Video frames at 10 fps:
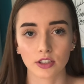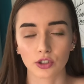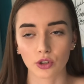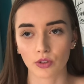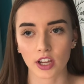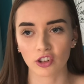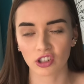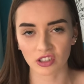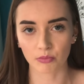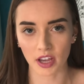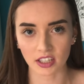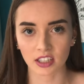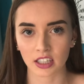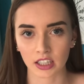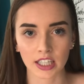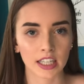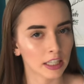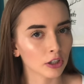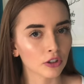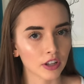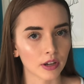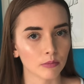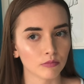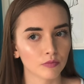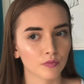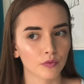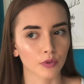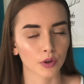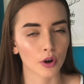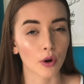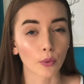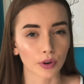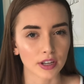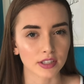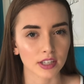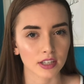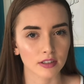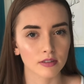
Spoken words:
so they just basically kill them for no reason.